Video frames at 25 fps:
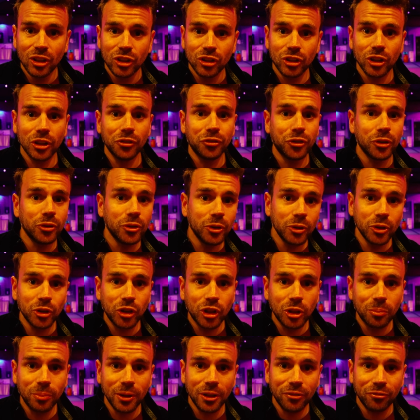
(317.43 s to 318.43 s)
So if you
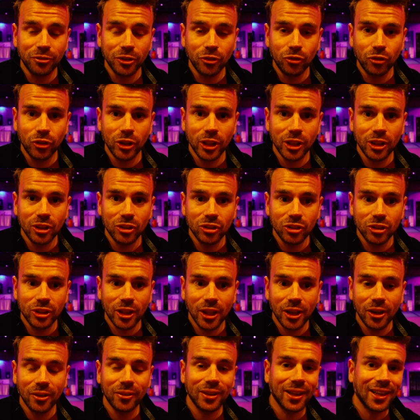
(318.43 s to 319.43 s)
used to be 15
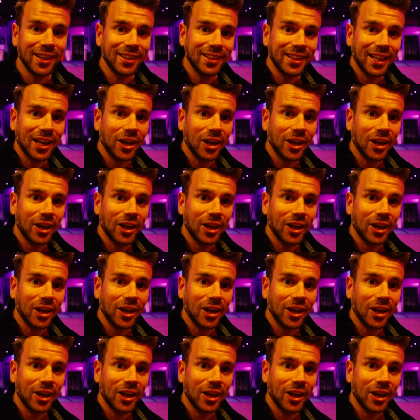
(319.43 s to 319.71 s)
stone and